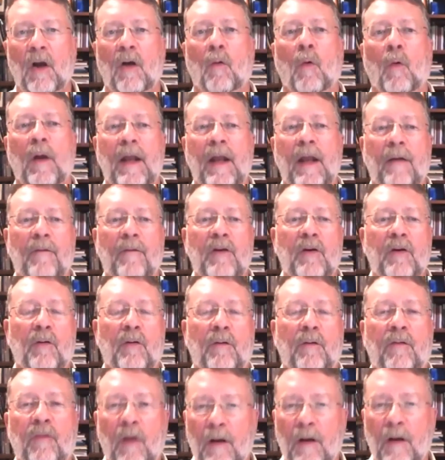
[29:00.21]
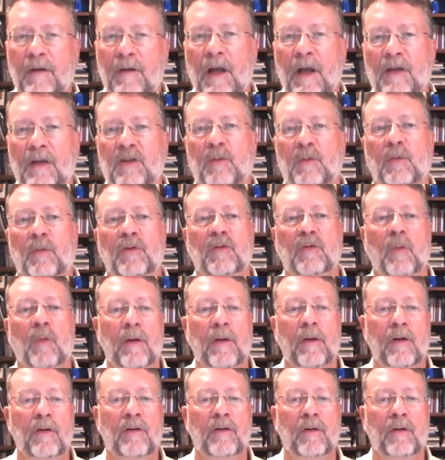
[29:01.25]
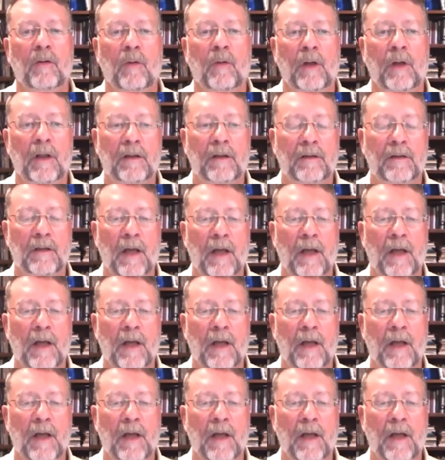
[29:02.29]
Whenever you're in front of customers, whether you do it,